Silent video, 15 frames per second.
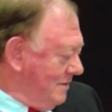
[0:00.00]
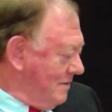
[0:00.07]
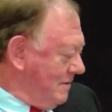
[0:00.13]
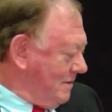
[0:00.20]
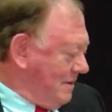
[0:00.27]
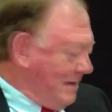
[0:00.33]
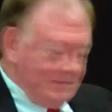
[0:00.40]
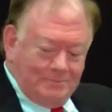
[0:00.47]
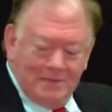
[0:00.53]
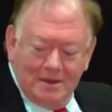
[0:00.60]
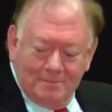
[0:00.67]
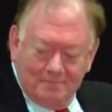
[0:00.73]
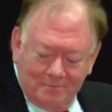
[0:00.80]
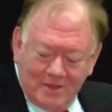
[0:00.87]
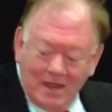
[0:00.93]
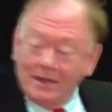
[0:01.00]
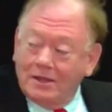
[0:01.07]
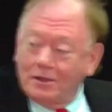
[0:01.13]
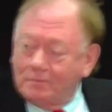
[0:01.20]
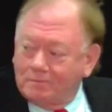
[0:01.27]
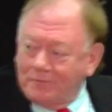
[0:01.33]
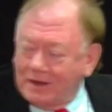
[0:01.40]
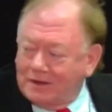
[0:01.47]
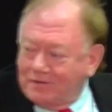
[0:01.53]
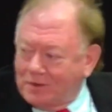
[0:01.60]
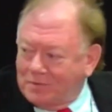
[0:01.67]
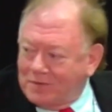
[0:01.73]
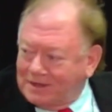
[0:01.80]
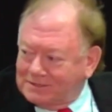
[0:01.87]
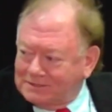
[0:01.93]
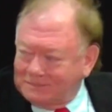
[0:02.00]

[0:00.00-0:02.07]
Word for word: Thank yes, you. Yes, ma'am. Okay. Thank you. Thank you very much.